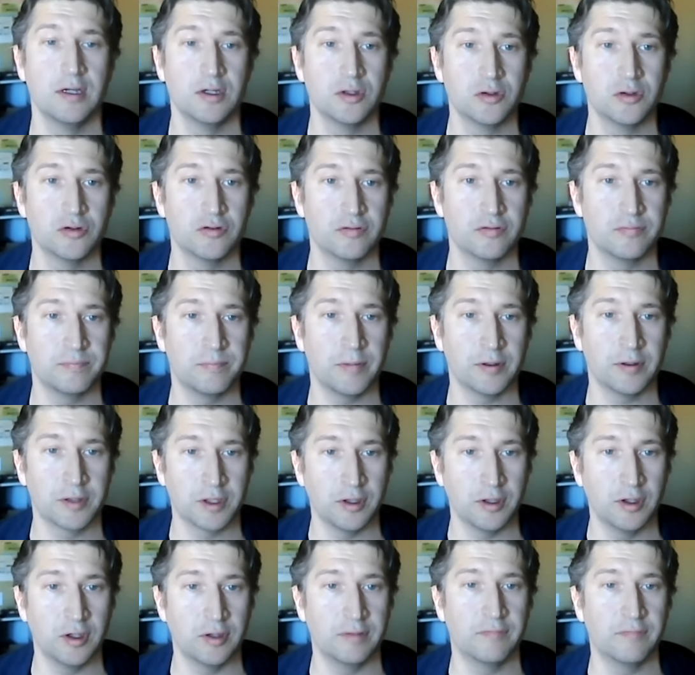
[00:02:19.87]
to have
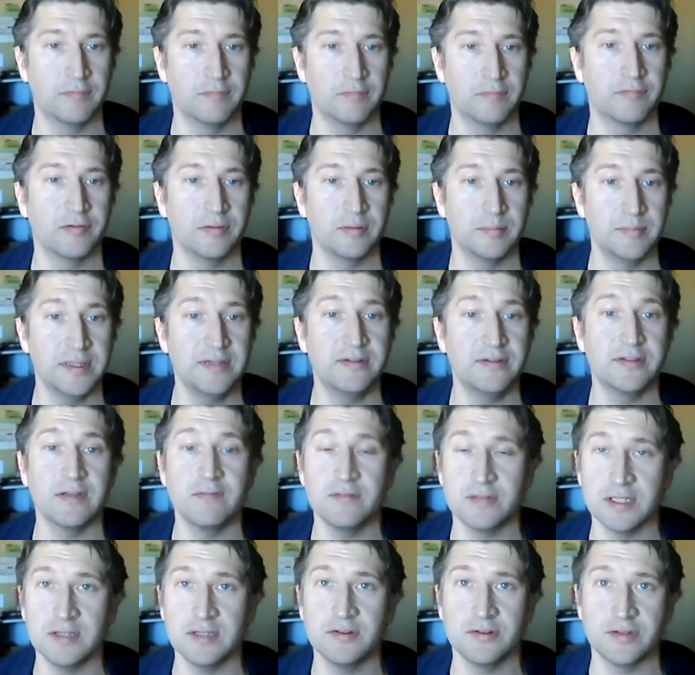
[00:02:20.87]
occurred from the mid
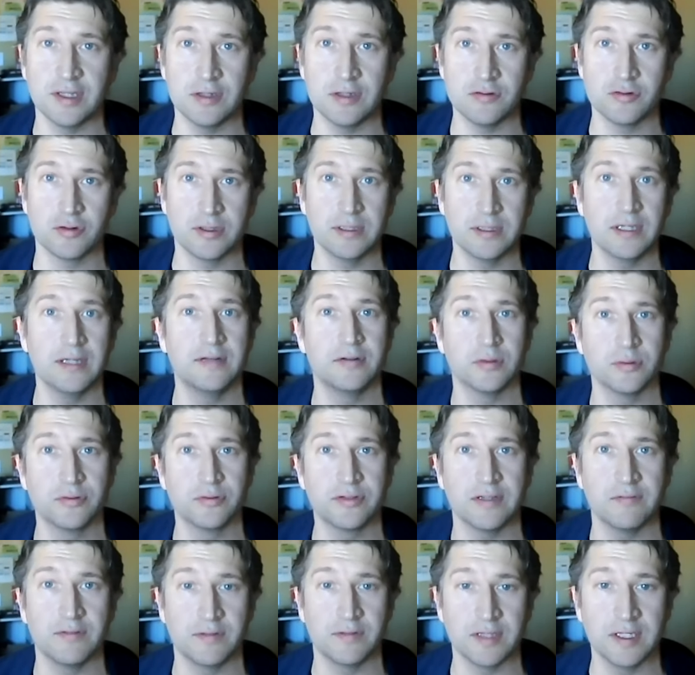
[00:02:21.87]
17th century until
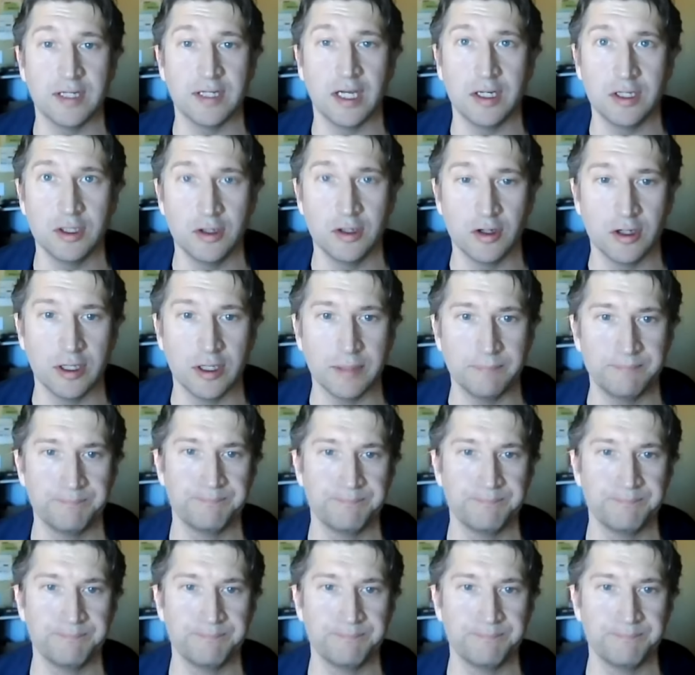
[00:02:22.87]
1789.